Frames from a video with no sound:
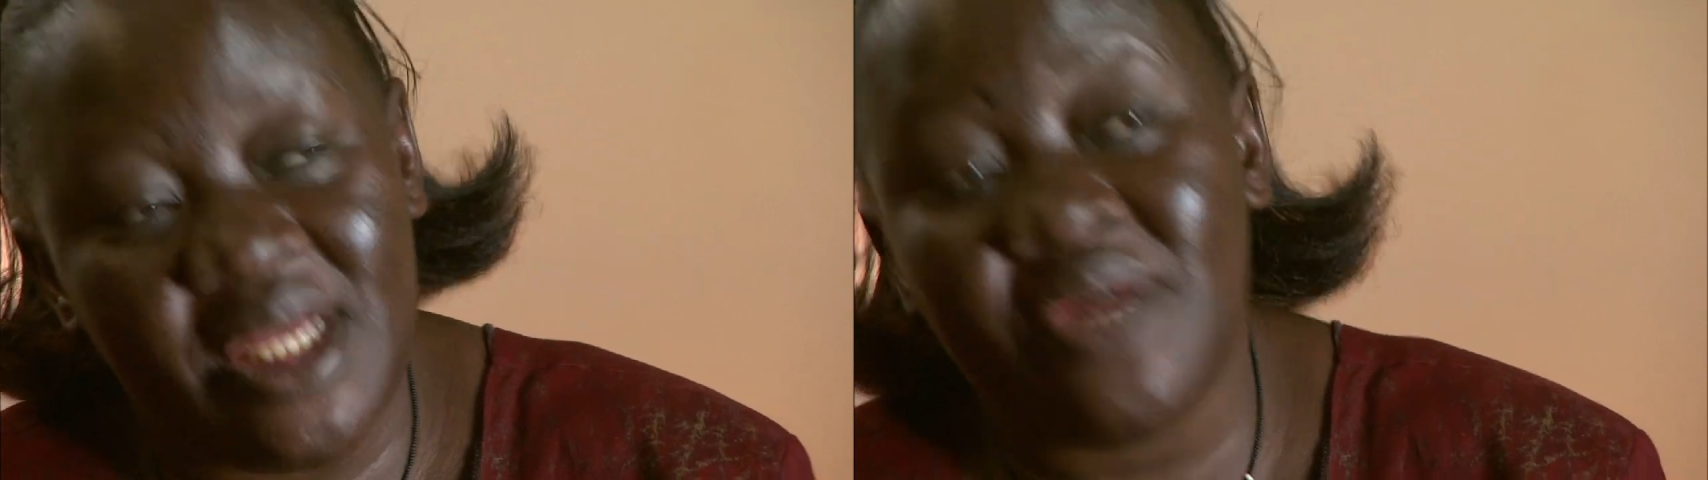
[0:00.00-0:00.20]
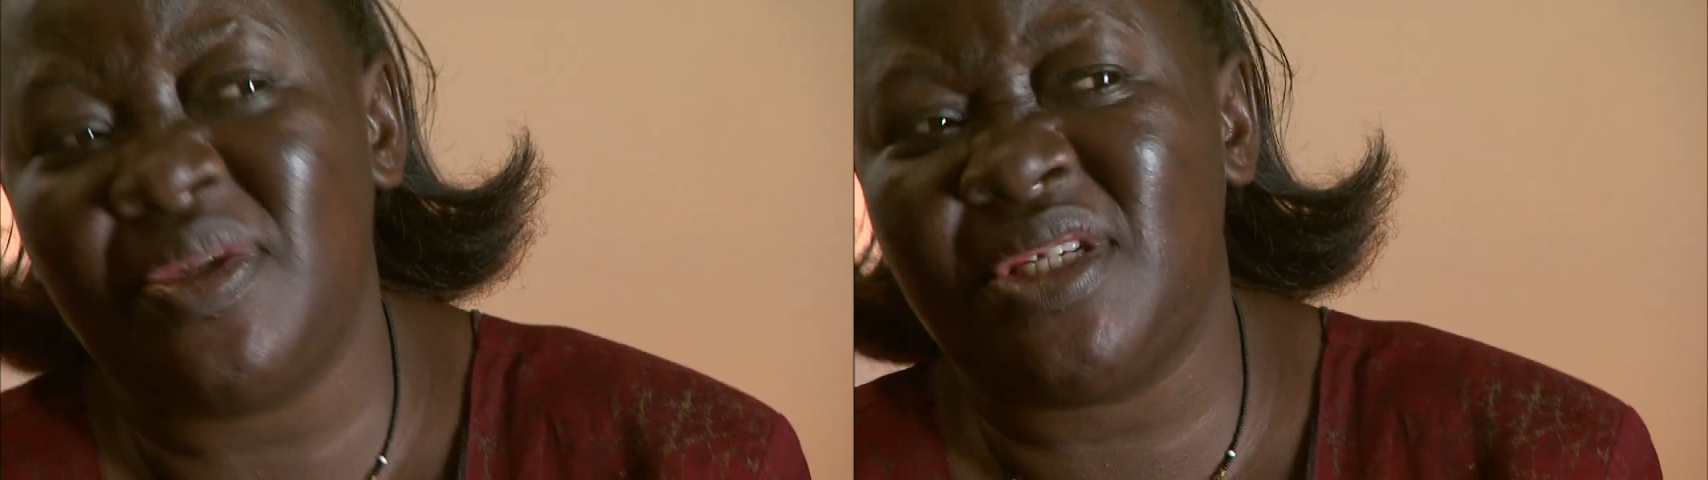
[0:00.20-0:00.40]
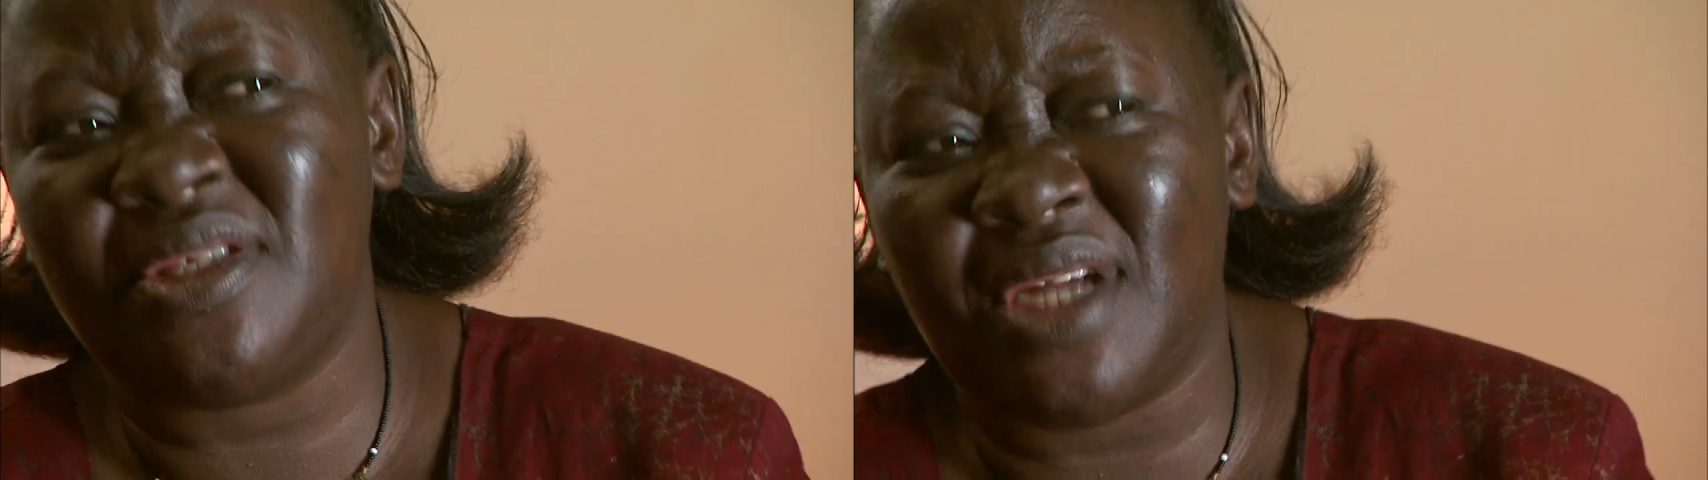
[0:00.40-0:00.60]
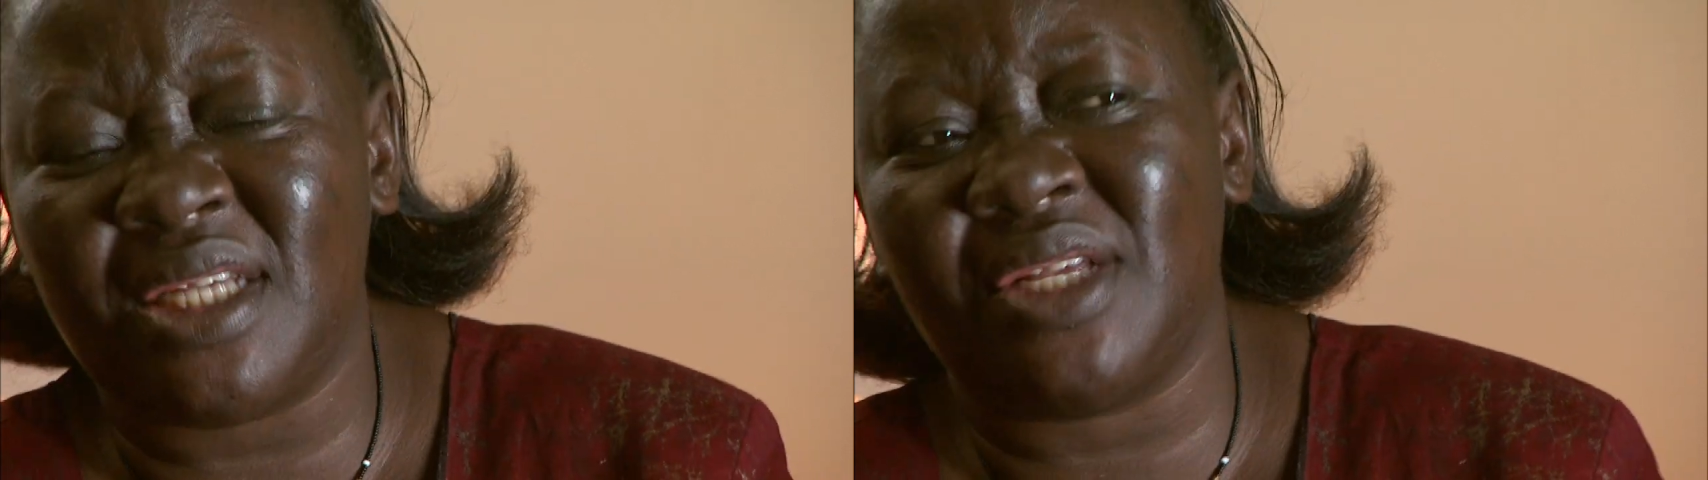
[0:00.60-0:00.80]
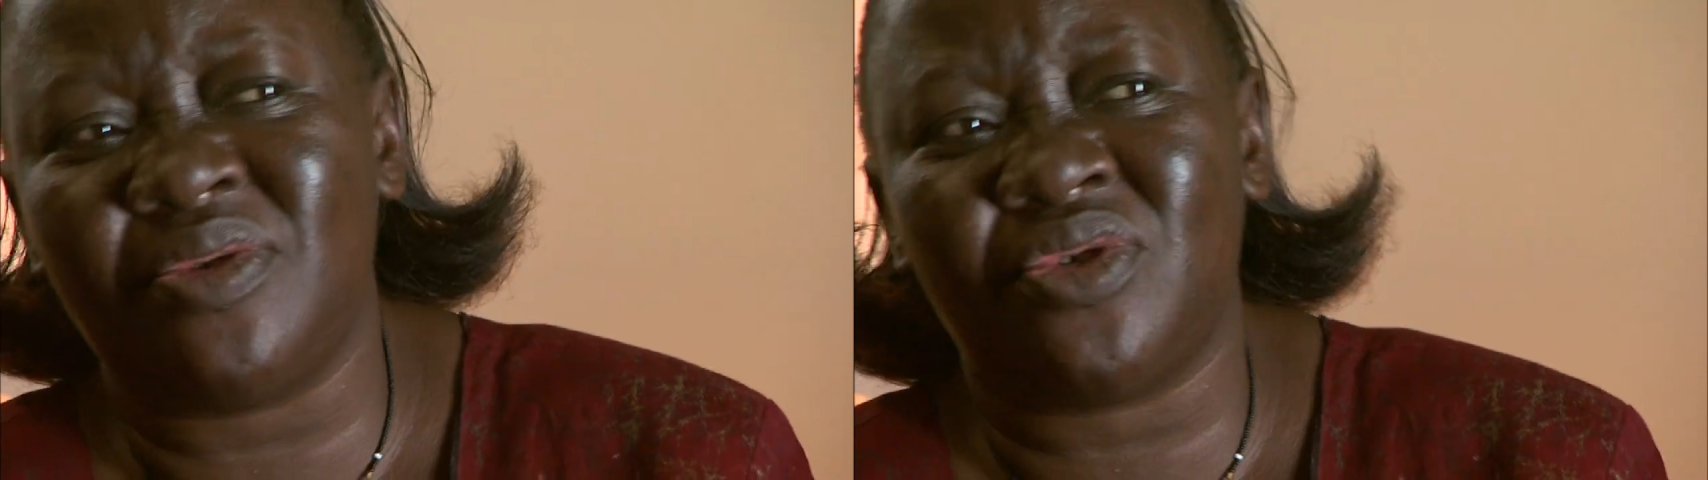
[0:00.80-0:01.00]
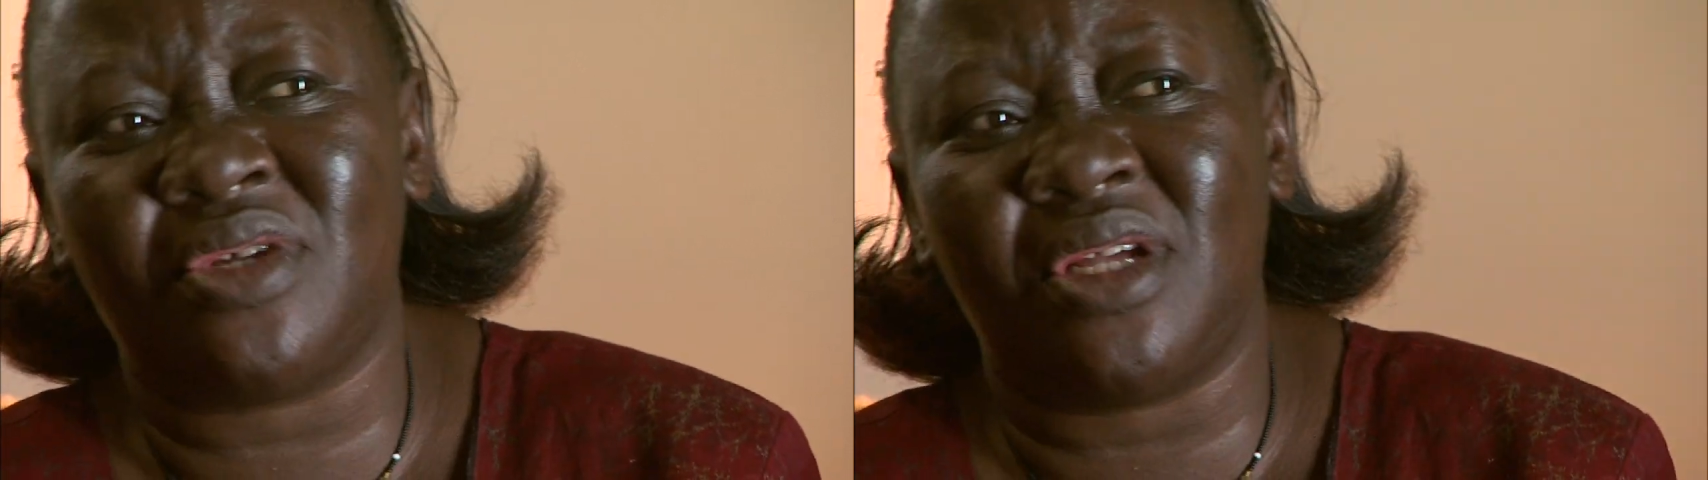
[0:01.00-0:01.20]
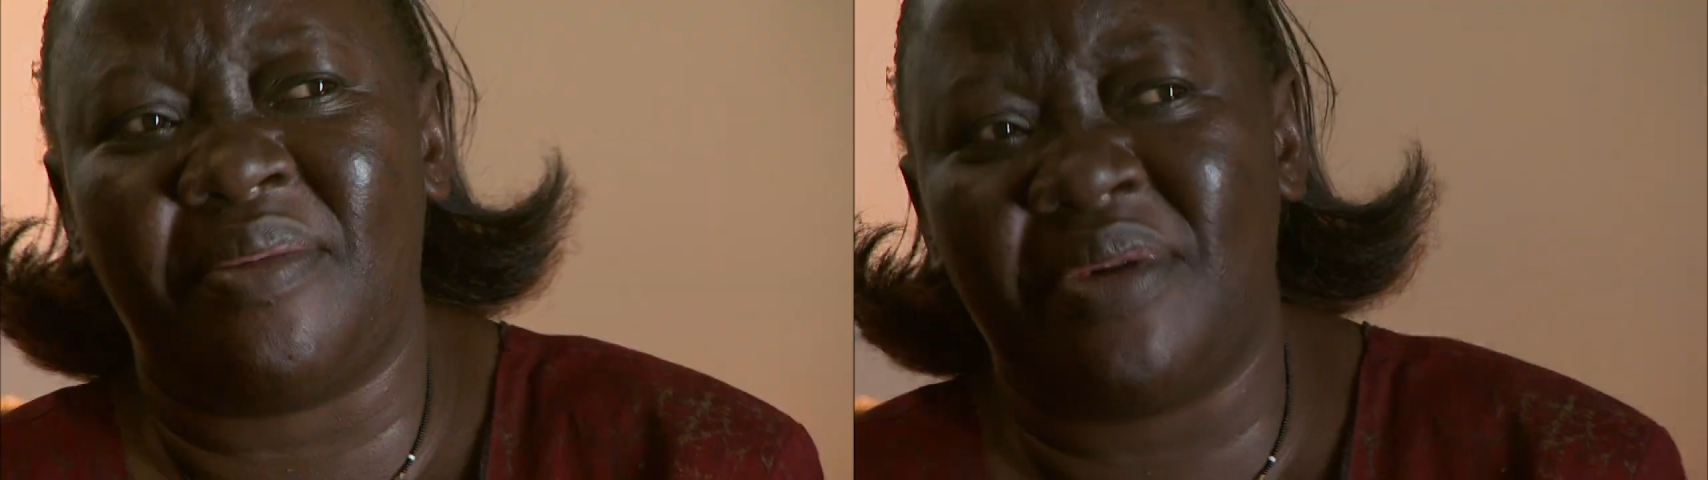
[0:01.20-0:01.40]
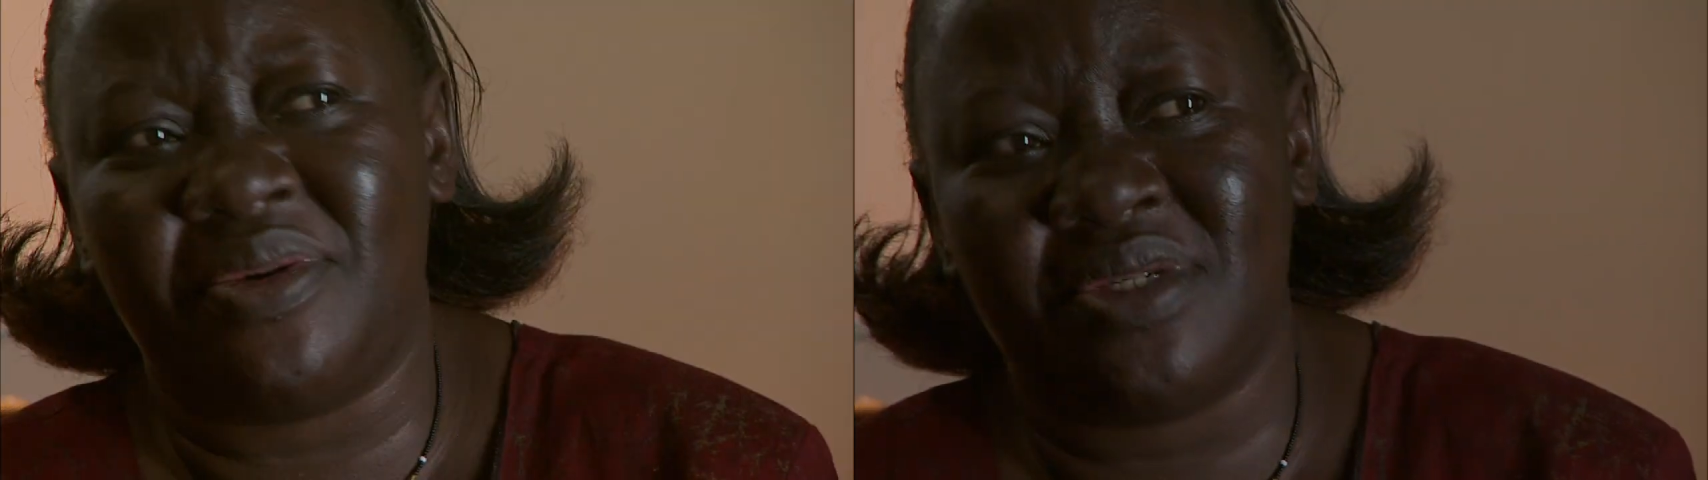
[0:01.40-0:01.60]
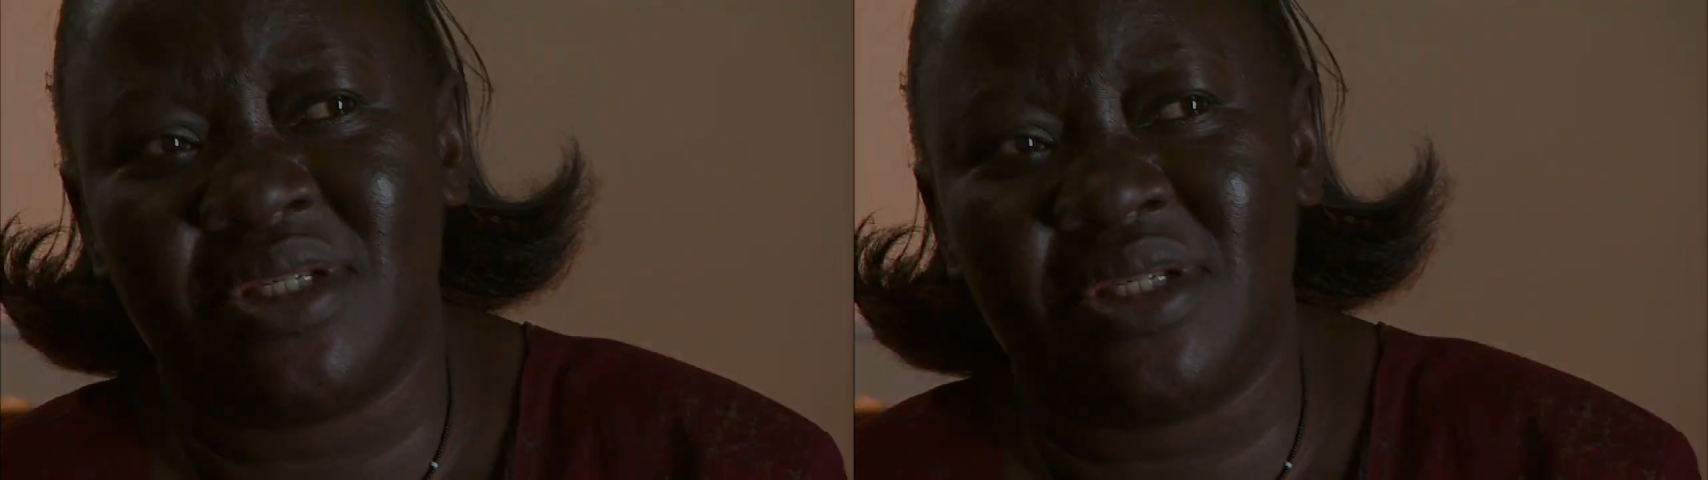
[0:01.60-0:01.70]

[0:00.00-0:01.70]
And which drugs are you talking about?